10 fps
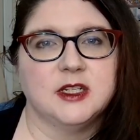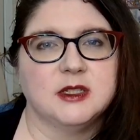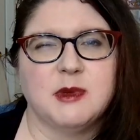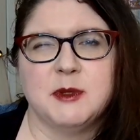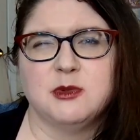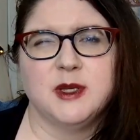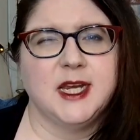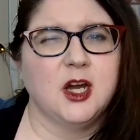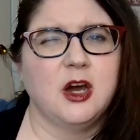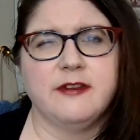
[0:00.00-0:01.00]
somewhere
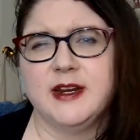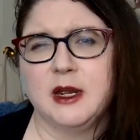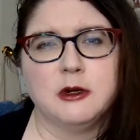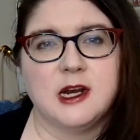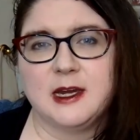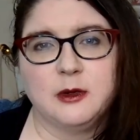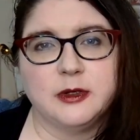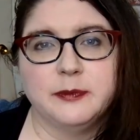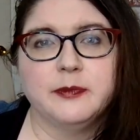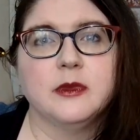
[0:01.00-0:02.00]
between half an hour and an hour
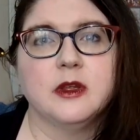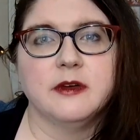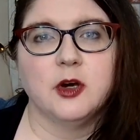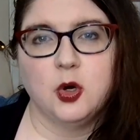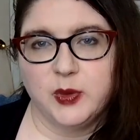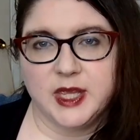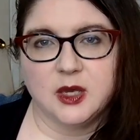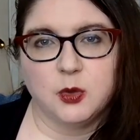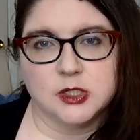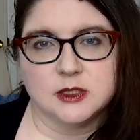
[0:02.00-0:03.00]
of a whole week at
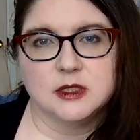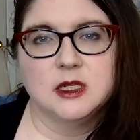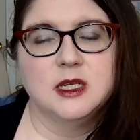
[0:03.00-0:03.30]
once.